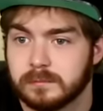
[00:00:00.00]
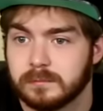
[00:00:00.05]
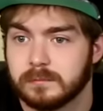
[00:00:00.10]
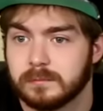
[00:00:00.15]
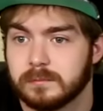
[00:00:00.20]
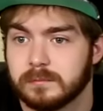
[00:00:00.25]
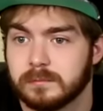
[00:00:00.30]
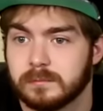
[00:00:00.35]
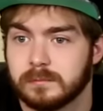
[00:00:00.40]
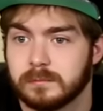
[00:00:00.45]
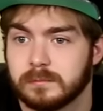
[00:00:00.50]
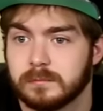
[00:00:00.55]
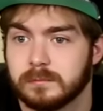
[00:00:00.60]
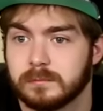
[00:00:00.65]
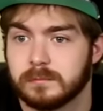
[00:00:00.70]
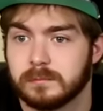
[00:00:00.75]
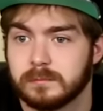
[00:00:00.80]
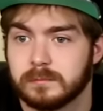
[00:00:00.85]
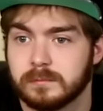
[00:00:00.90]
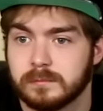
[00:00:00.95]

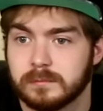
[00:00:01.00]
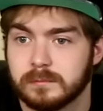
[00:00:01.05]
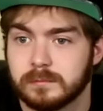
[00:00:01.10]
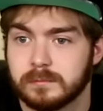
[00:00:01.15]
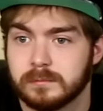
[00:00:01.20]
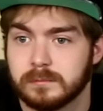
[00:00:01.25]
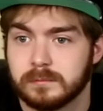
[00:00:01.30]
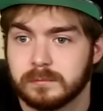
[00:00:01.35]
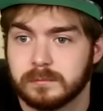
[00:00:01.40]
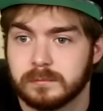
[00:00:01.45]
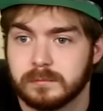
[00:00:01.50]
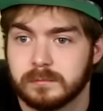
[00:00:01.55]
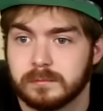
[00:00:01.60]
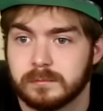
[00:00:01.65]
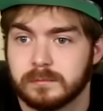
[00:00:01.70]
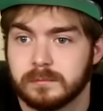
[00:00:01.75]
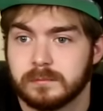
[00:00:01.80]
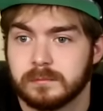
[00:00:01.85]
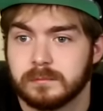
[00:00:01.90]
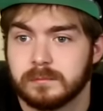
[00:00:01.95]

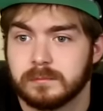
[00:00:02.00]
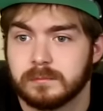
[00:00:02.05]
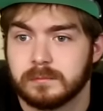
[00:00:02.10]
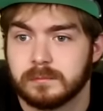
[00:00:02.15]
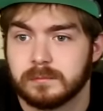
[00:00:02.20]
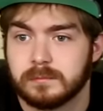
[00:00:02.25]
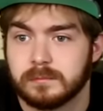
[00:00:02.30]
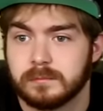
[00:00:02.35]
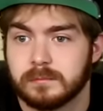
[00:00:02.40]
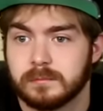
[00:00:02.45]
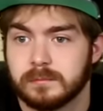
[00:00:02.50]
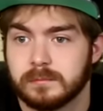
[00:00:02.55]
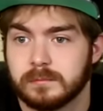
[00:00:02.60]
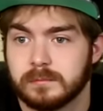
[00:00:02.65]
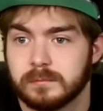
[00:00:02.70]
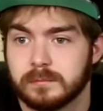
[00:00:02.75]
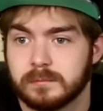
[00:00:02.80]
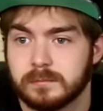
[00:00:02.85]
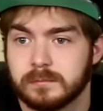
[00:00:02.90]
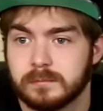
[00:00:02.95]

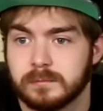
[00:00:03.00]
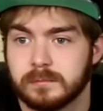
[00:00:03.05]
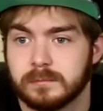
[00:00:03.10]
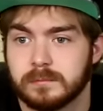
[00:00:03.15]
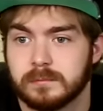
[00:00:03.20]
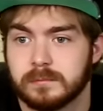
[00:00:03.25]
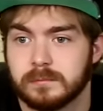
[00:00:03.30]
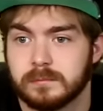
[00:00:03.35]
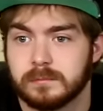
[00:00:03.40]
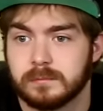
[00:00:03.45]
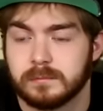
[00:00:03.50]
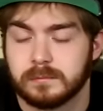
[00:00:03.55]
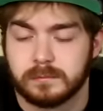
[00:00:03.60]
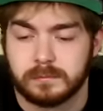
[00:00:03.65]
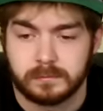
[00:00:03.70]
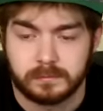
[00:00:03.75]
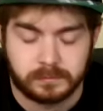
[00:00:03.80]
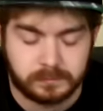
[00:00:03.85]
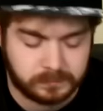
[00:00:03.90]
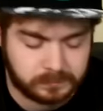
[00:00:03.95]

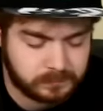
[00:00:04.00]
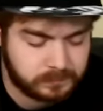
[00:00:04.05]
No words are spoken by the person on screen.